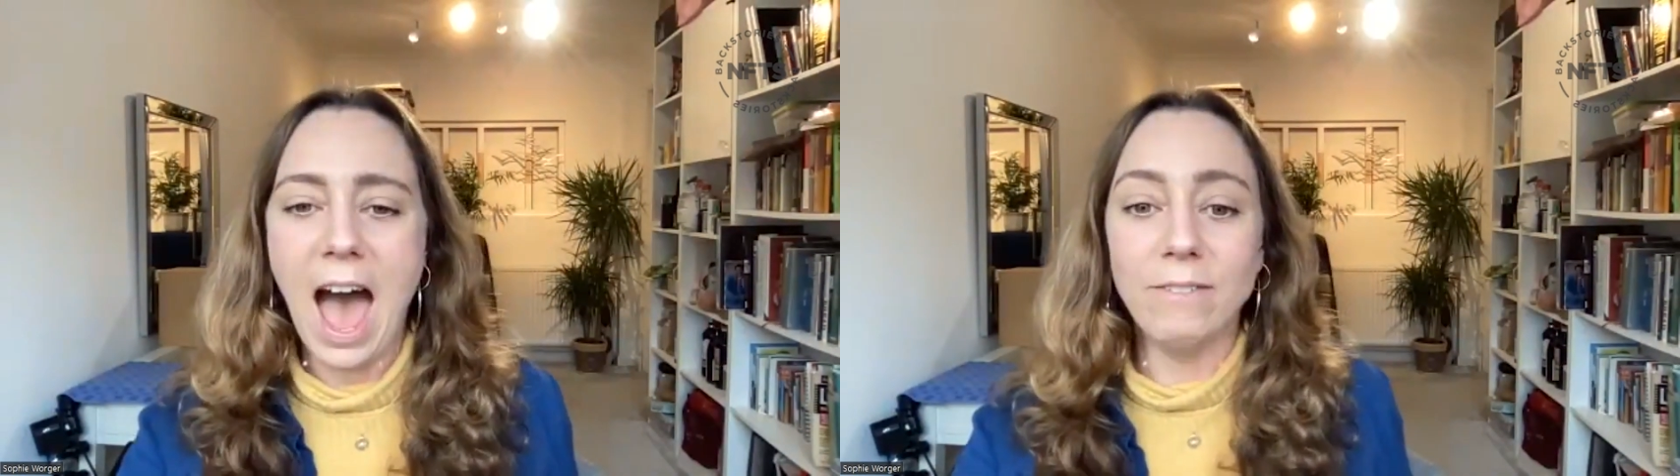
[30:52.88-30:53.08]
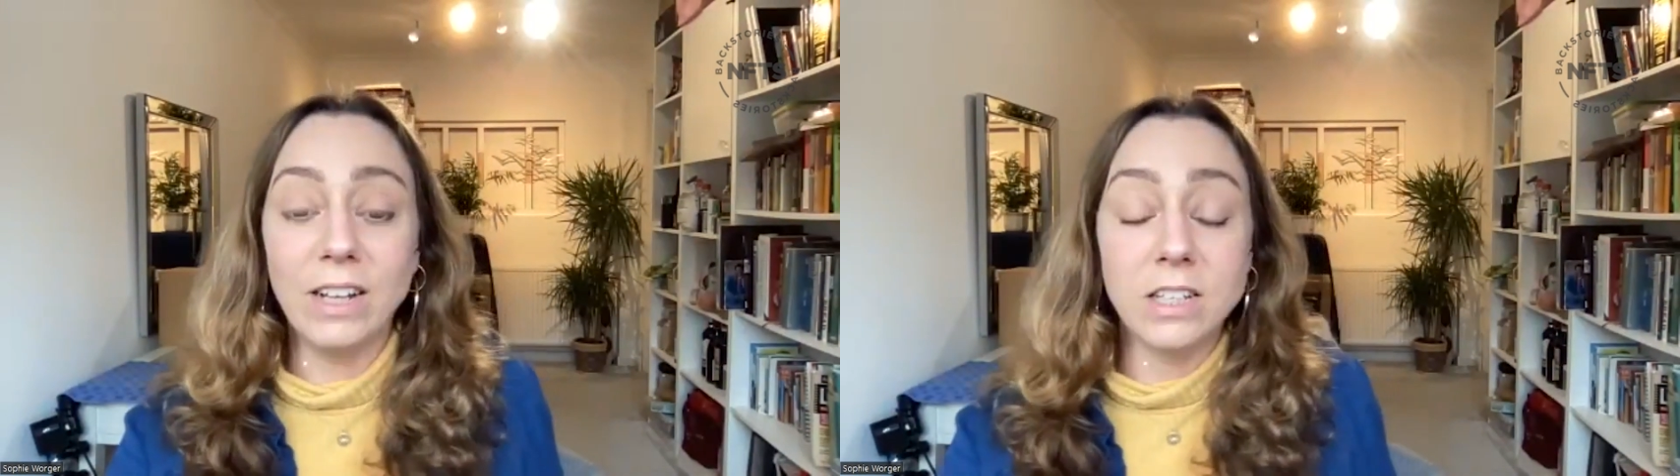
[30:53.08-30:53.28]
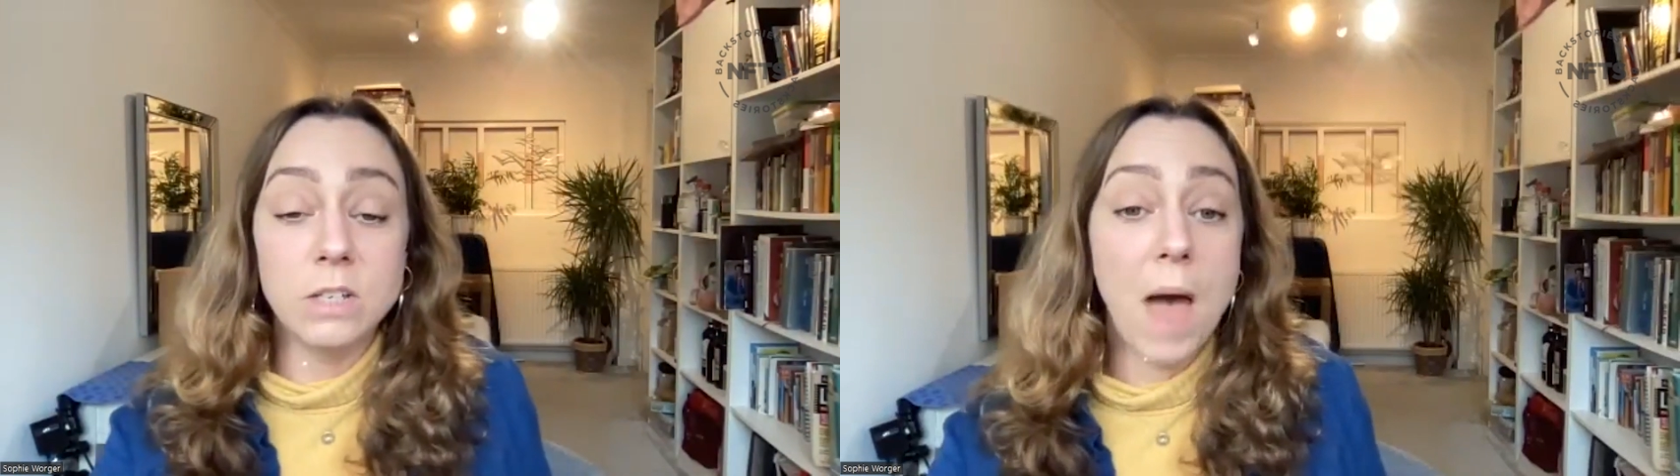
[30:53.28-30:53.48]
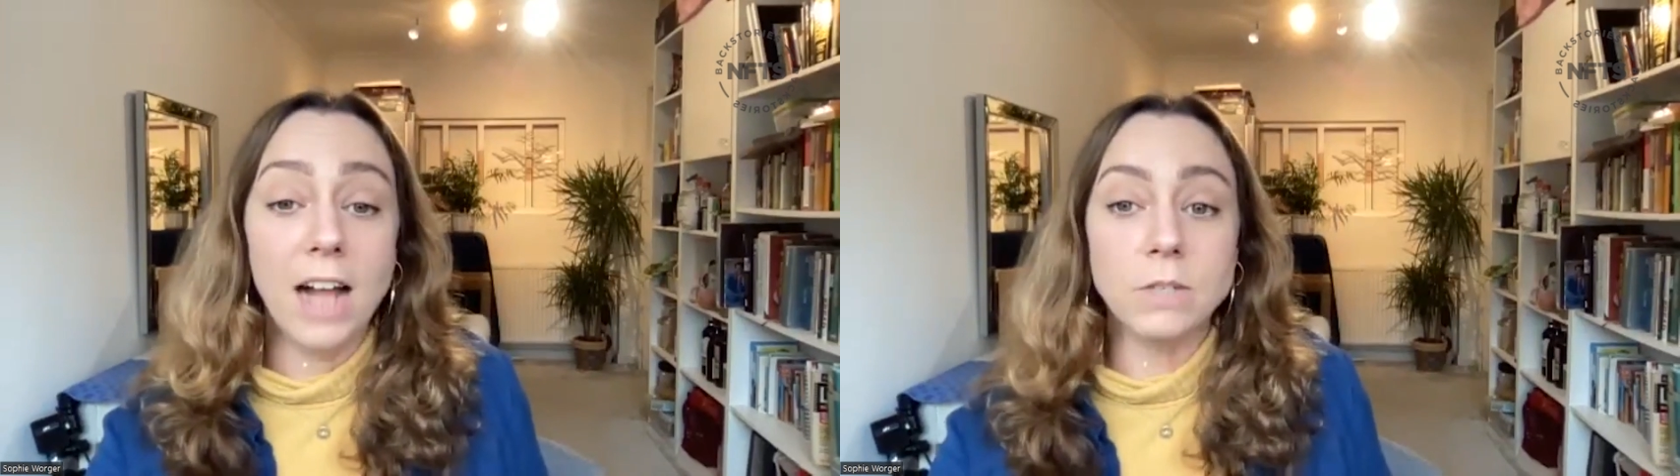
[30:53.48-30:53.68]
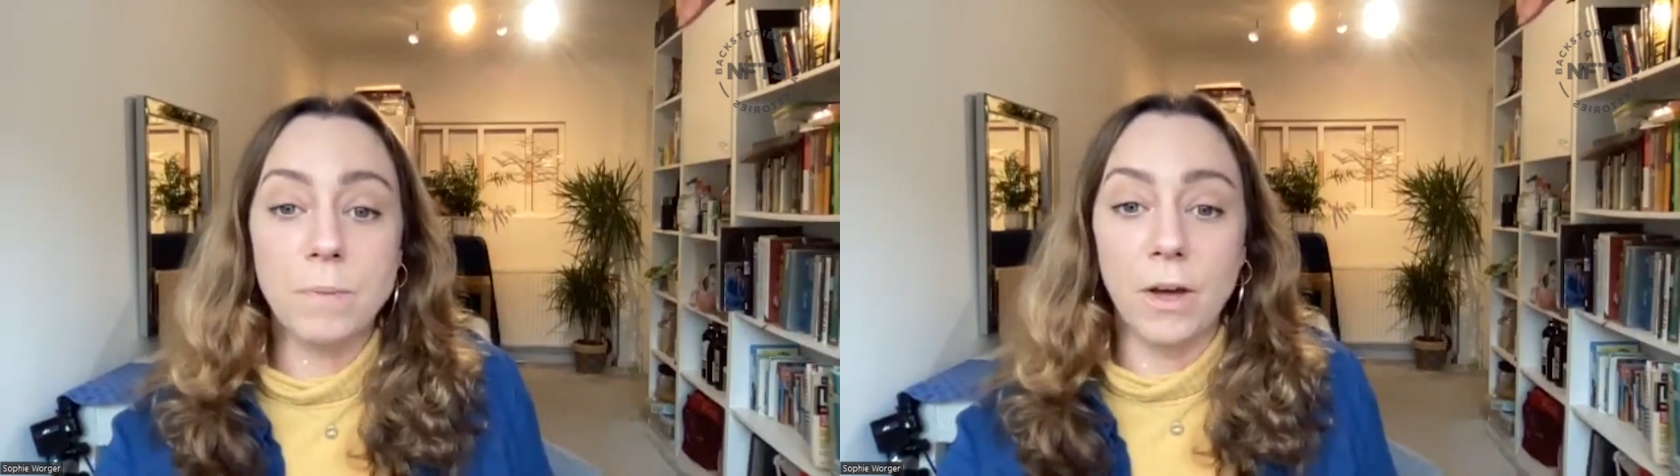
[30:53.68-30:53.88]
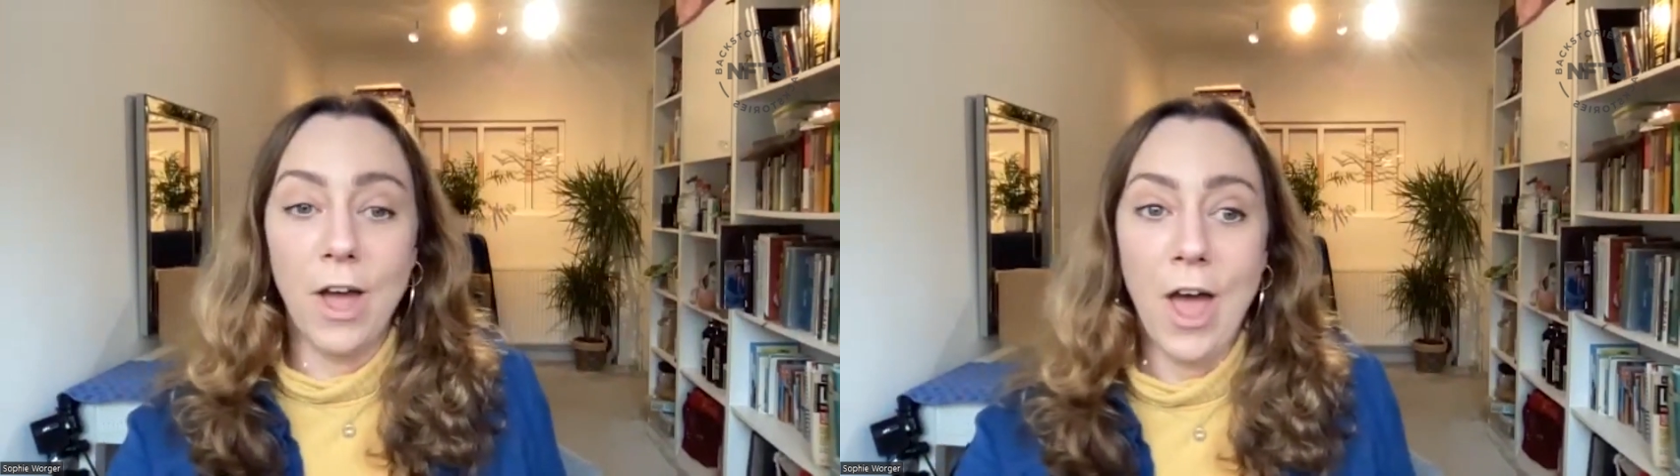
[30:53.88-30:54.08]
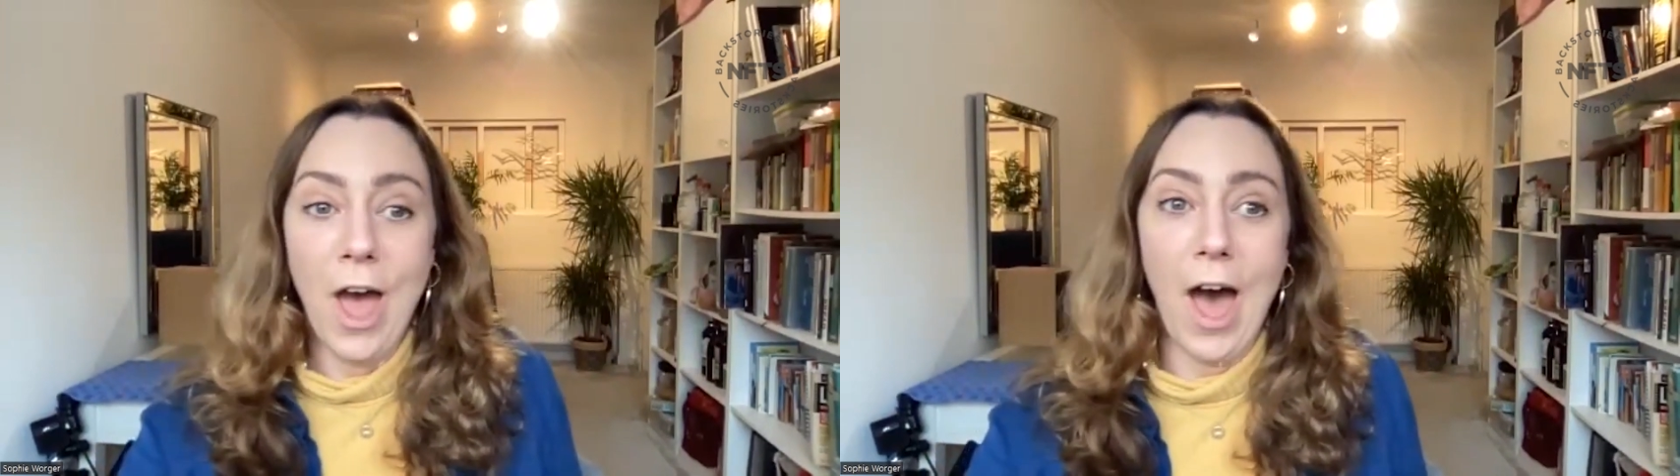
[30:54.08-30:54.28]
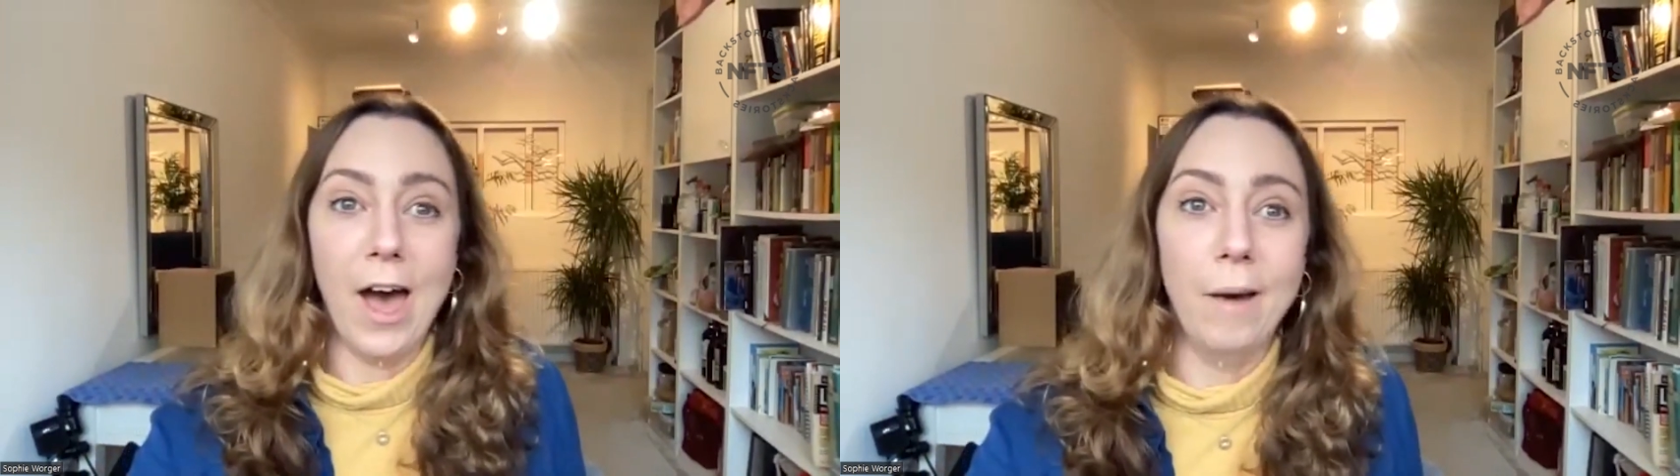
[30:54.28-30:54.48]
have little spats, but
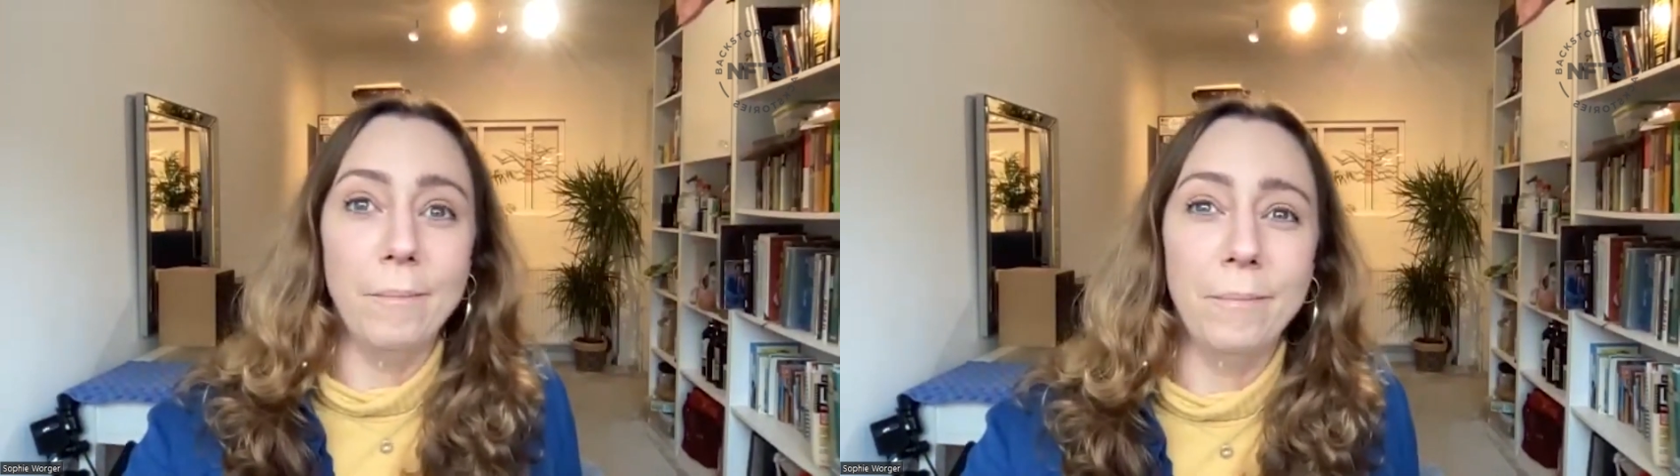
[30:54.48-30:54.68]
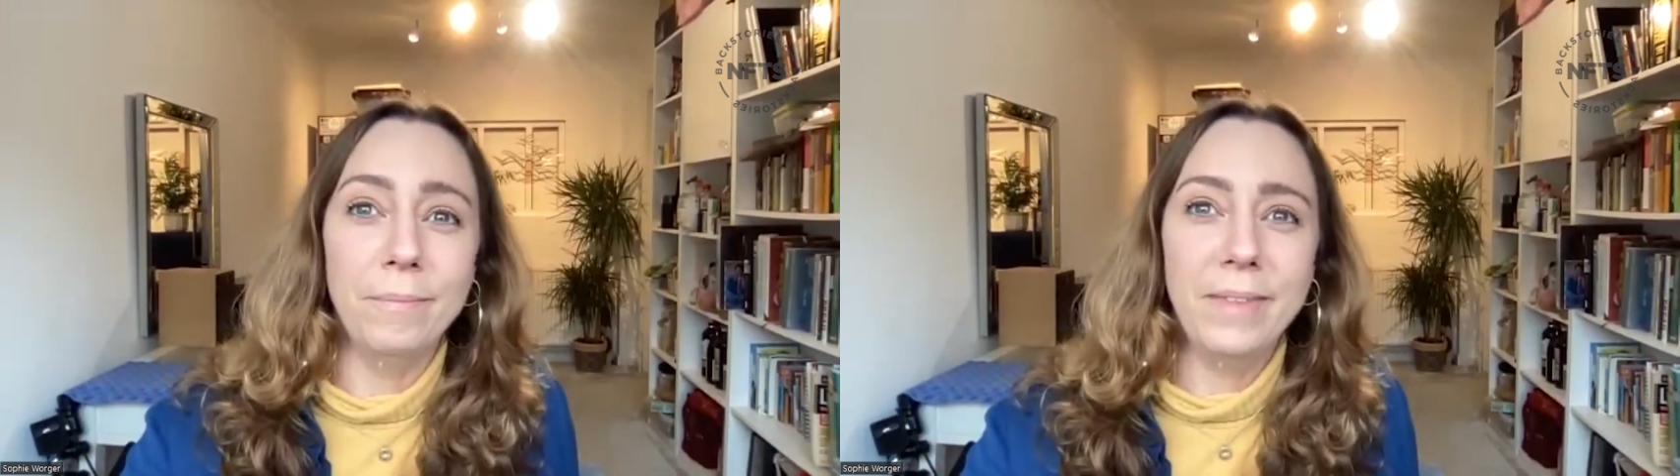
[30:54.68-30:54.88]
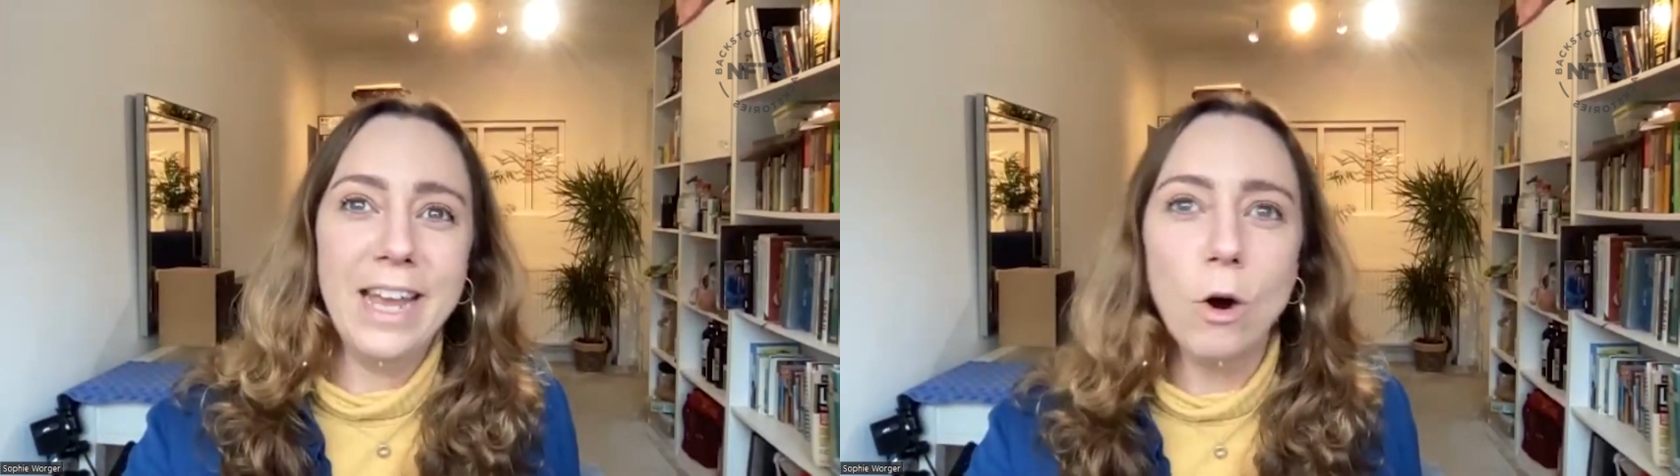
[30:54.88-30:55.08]
it